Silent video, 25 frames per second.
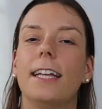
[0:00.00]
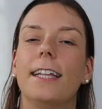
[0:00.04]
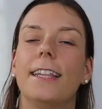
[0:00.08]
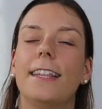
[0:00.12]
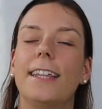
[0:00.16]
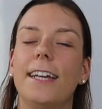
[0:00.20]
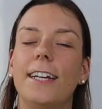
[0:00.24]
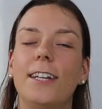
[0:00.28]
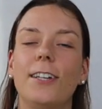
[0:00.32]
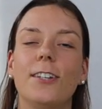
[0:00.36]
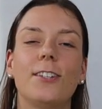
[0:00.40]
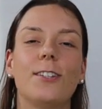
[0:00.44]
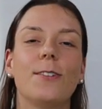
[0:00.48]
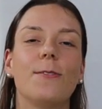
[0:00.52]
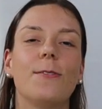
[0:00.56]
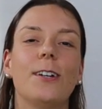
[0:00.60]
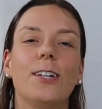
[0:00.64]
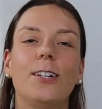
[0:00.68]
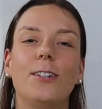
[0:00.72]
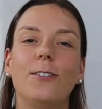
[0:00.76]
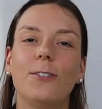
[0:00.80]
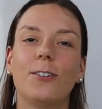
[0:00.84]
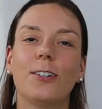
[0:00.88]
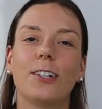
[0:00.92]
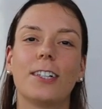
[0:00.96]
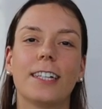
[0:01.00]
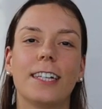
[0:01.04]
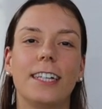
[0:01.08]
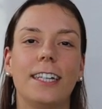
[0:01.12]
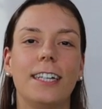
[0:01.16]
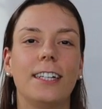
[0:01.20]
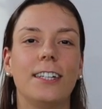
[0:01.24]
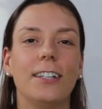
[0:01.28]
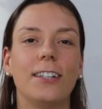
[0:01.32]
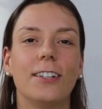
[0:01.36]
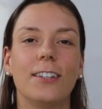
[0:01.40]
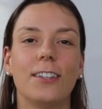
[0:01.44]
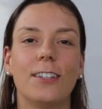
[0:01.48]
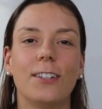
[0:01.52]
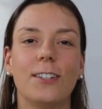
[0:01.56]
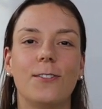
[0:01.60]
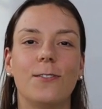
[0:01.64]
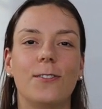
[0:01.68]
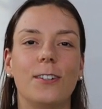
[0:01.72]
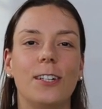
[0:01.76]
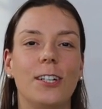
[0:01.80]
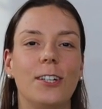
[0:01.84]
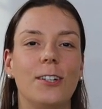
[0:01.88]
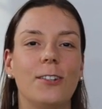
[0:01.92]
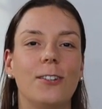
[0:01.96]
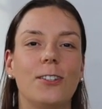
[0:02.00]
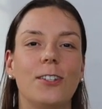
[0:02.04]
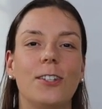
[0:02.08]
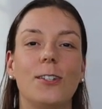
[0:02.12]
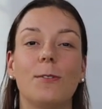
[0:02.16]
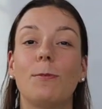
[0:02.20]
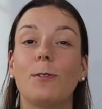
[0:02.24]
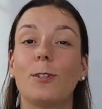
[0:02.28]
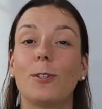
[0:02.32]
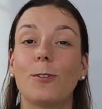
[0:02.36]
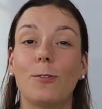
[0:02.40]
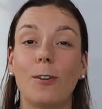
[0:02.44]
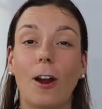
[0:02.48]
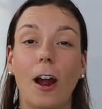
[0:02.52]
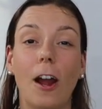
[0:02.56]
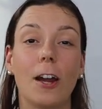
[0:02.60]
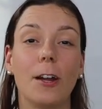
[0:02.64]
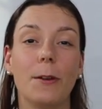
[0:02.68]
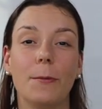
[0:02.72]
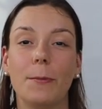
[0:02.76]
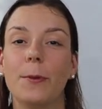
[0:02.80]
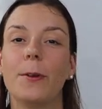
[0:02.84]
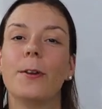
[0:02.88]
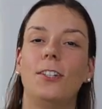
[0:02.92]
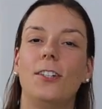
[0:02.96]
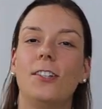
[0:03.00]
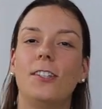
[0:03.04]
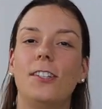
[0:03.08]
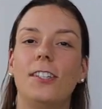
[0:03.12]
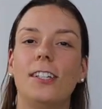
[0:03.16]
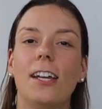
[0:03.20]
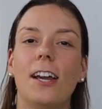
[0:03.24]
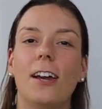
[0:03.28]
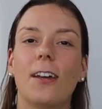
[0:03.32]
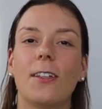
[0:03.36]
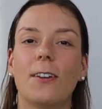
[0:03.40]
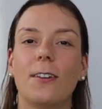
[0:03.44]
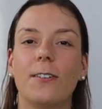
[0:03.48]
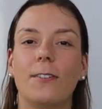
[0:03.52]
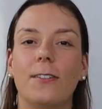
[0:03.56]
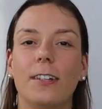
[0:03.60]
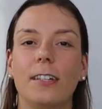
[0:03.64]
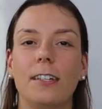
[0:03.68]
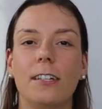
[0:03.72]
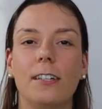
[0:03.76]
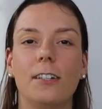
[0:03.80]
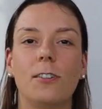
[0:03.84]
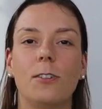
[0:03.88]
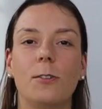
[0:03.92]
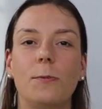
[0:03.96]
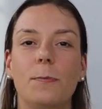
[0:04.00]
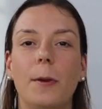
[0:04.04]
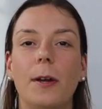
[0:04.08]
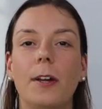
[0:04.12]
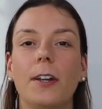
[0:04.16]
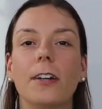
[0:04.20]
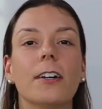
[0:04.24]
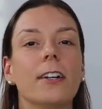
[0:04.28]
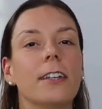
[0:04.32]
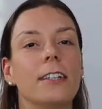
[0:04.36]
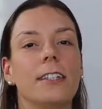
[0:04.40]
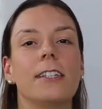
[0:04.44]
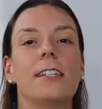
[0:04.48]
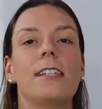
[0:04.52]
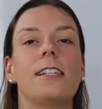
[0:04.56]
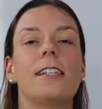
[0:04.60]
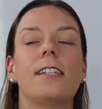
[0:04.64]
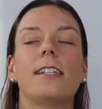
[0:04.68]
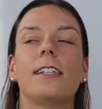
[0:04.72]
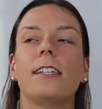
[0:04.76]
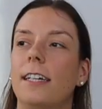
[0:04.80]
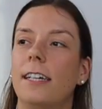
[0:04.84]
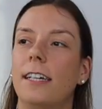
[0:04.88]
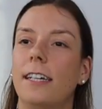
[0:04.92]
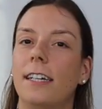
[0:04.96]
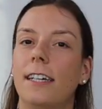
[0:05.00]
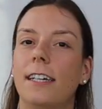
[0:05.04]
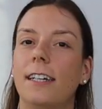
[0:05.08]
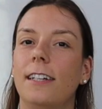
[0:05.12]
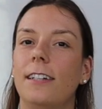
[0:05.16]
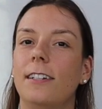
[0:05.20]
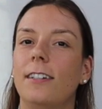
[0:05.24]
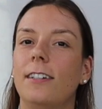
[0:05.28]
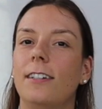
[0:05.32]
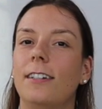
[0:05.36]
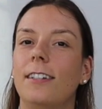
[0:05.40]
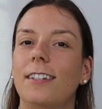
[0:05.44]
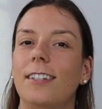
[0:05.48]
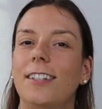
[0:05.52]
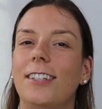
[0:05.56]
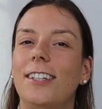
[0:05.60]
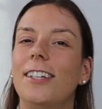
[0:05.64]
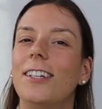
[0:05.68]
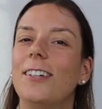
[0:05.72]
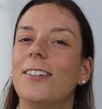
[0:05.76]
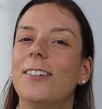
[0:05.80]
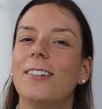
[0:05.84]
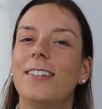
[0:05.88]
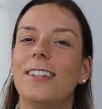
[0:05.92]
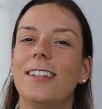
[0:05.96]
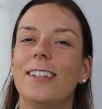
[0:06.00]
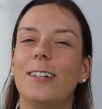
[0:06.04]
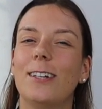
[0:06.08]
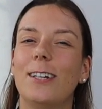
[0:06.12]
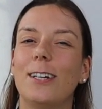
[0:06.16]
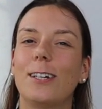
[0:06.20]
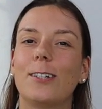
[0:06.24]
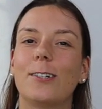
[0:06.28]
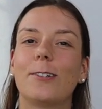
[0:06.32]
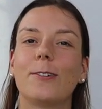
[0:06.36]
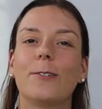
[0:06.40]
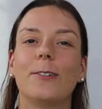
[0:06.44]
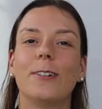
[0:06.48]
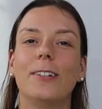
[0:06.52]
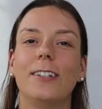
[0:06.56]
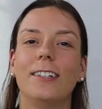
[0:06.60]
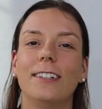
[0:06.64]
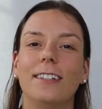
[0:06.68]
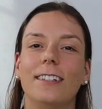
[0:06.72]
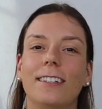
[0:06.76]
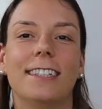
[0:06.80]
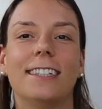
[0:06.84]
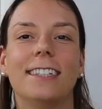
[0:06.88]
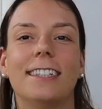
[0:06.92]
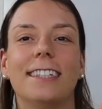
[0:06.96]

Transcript: Thank you so much for clicking on this video. Subscribe to see other videos by us, and see you in the next one.